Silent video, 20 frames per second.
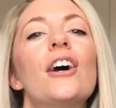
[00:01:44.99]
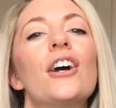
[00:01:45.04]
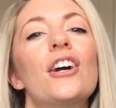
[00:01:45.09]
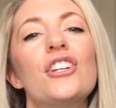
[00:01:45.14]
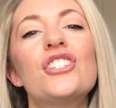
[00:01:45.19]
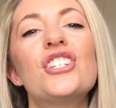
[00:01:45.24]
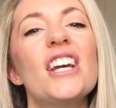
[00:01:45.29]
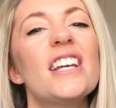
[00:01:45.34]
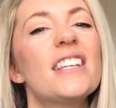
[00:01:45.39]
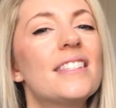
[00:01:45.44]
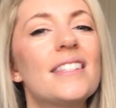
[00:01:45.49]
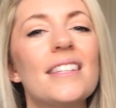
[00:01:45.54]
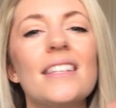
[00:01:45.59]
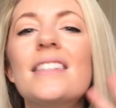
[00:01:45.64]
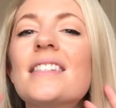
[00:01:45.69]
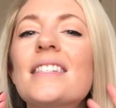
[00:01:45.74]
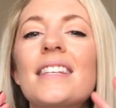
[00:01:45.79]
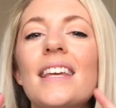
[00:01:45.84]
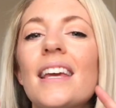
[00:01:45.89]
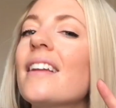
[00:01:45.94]

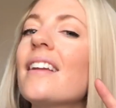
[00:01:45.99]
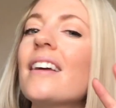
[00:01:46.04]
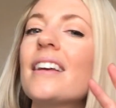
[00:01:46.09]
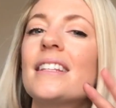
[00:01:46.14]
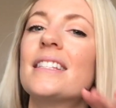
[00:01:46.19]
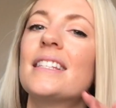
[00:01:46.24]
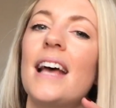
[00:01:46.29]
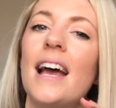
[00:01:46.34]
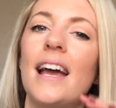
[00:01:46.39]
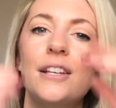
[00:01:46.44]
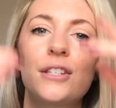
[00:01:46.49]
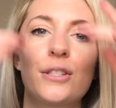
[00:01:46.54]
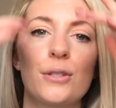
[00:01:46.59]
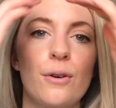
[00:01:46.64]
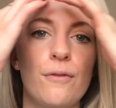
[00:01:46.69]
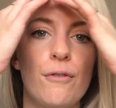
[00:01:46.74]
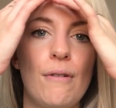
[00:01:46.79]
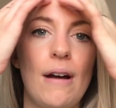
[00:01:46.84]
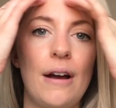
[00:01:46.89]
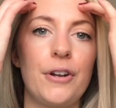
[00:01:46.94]
congested skin, I'd say,
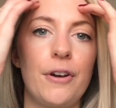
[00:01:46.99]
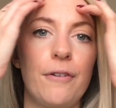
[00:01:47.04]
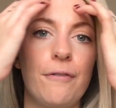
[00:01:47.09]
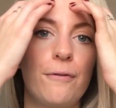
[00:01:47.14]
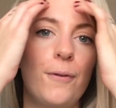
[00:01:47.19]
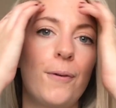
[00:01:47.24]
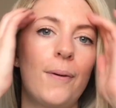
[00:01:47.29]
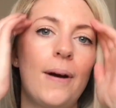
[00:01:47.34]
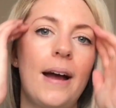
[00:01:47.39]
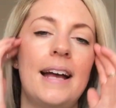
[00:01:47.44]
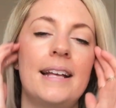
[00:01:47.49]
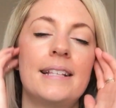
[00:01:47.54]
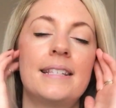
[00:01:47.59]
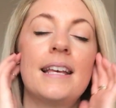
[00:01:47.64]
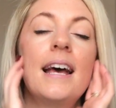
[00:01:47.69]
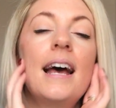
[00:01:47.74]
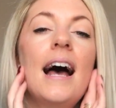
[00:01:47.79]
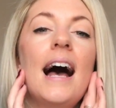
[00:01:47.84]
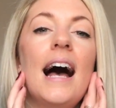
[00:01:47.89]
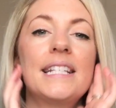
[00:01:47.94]
sort of around her forehead
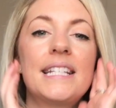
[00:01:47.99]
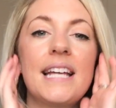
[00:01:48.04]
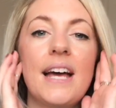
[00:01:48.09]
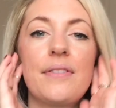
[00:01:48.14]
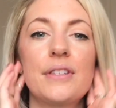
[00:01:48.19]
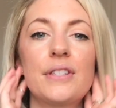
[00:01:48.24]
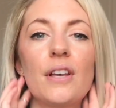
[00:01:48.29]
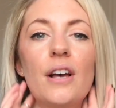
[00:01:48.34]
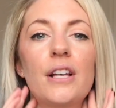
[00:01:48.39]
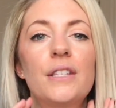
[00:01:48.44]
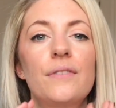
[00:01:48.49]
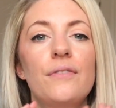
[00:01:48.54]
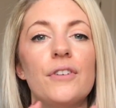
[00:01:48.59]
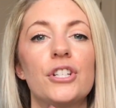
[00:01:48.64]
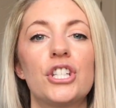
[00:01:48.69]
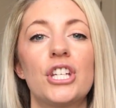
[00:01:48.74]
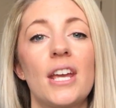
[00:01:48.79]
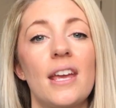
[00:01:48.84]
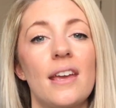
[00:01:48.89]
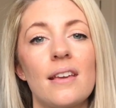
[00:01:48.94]
and down the sides of her
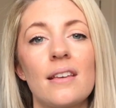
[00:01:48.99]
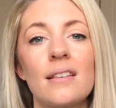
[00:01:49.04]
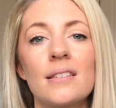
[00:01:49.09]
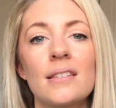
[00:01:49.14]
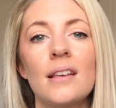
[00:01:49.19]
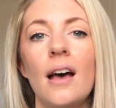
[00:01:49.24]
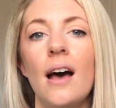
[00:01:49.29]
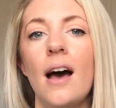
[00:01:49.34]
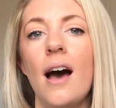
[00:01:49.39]
cheeks.